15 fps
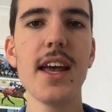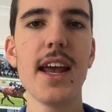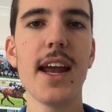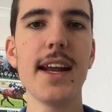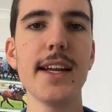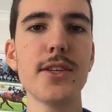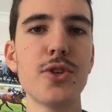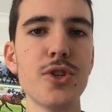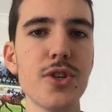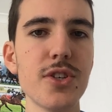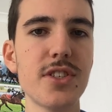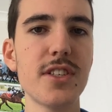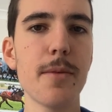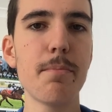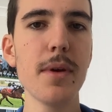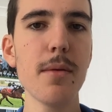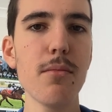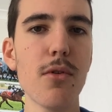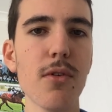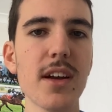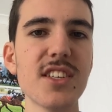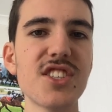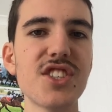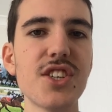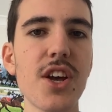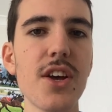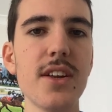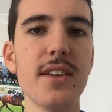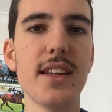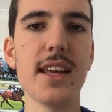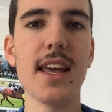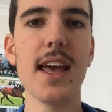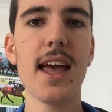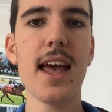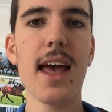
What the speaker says: it introduces a bit more uncertainty,